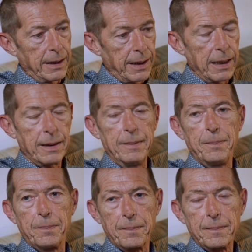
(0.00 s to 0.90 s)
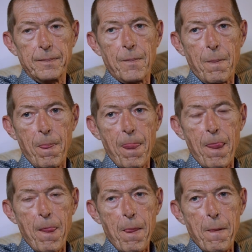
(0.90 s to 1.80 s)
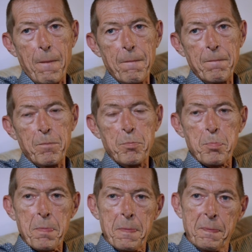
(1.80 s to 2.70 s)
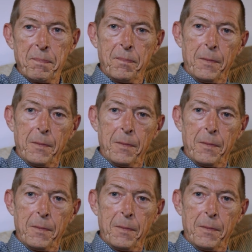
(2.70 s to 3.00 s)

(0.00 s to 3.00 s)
in the first place. If 15, God